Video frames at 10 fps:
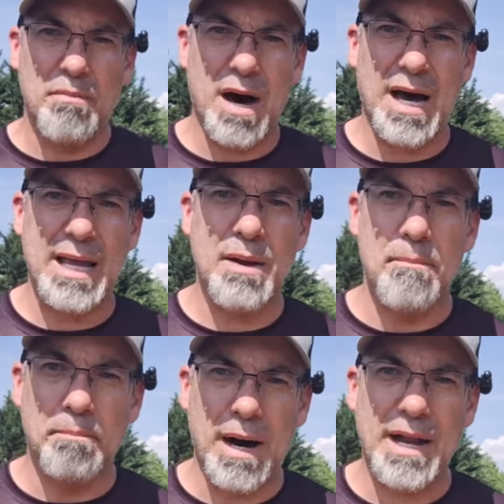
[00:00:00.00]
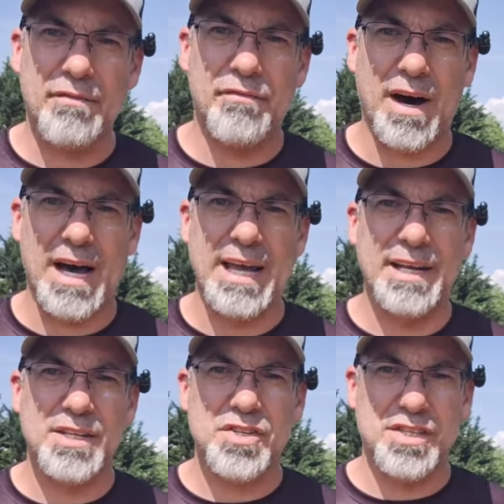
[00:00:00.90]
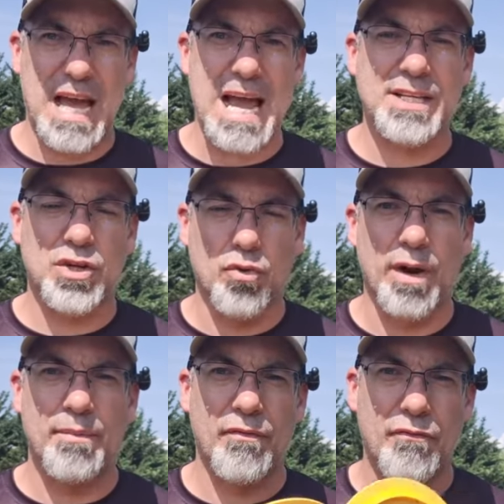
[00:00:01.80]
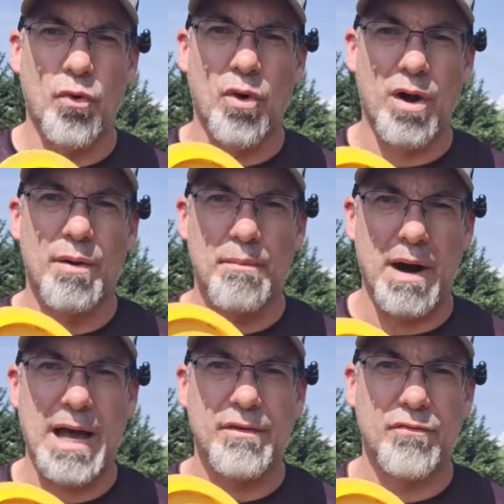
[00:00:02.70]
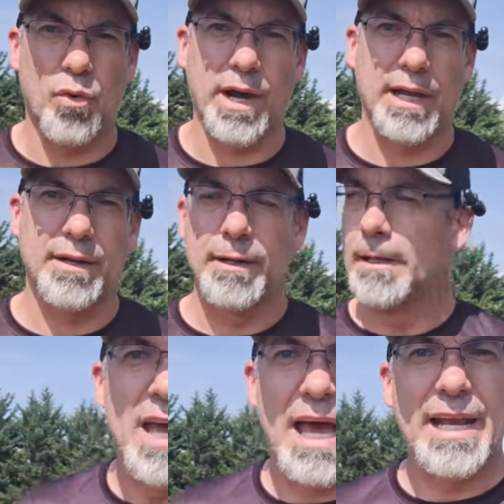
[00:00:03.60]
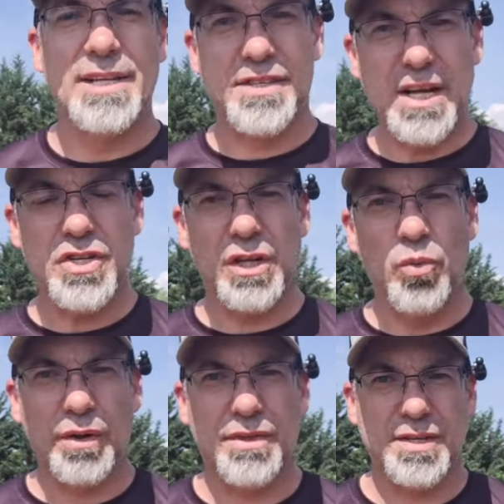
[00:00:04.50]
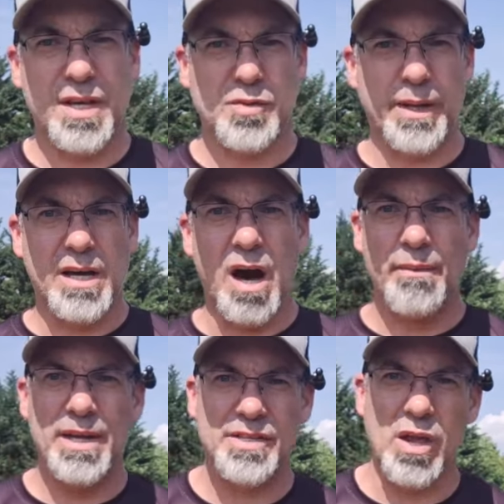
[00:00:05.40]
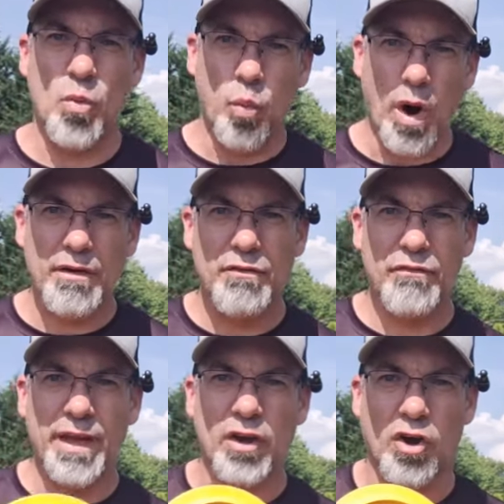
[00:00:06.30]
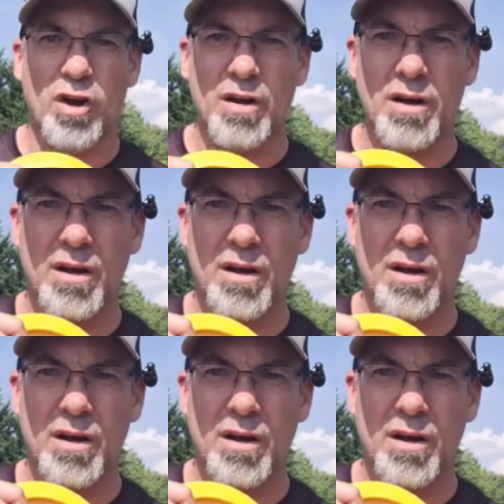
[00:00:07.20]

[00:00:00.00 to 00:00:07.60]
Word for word: my modified stacked grip for my forehand. And essentially what this has become is a one finger